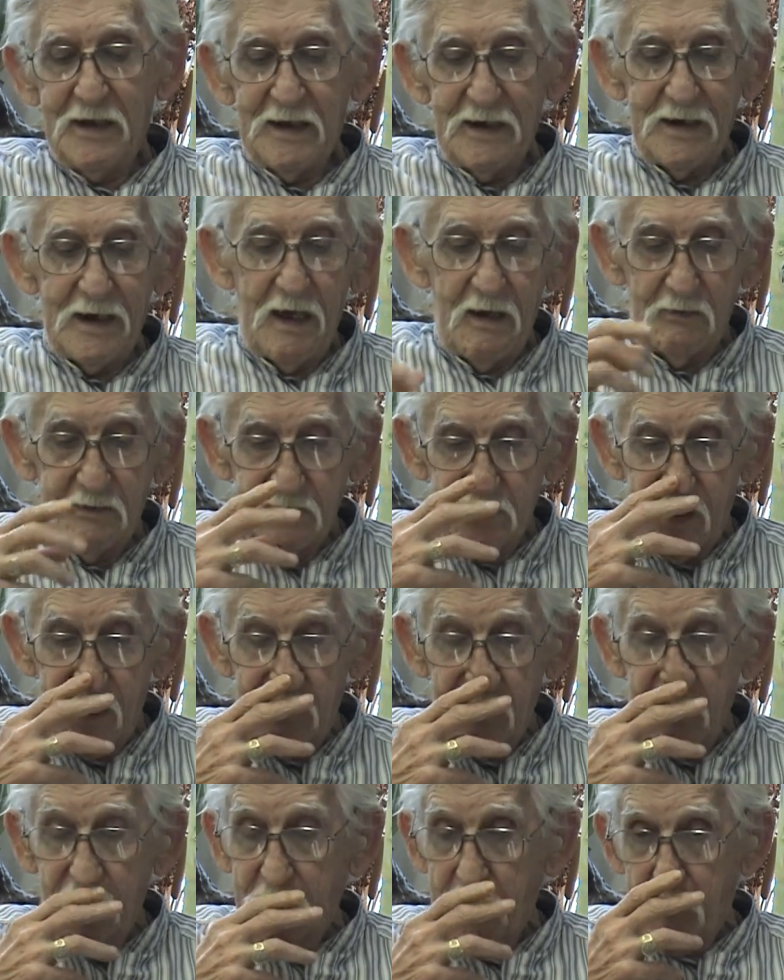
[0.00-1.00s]
And I was
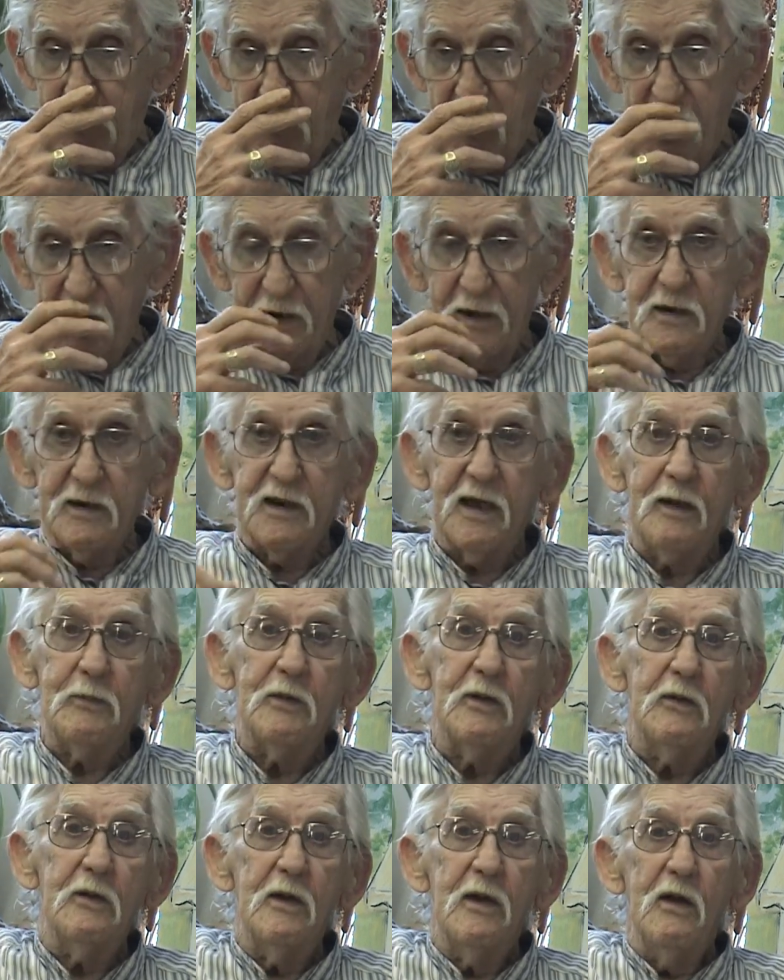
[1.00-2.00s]
out on the plotting
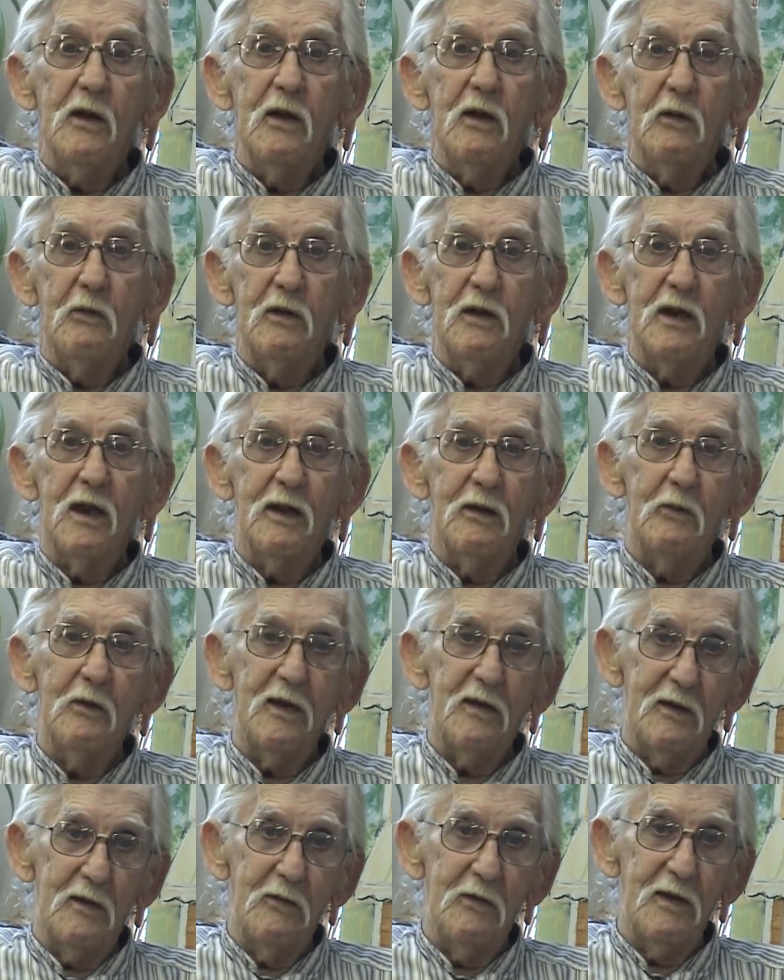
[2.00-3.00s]
table when
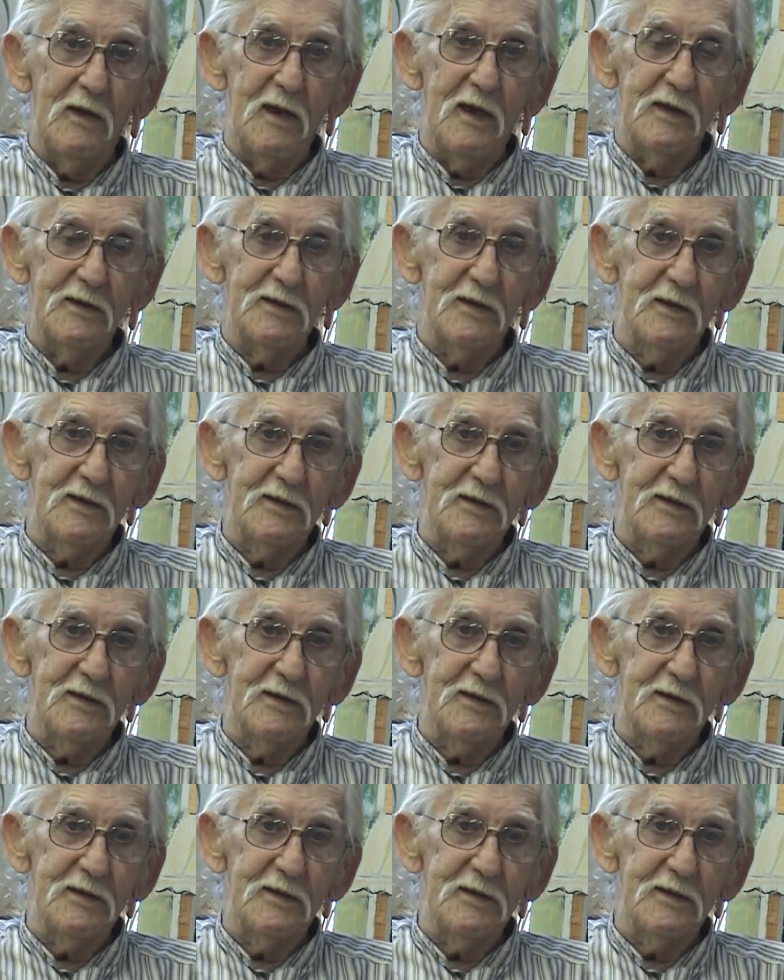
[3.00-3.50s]
they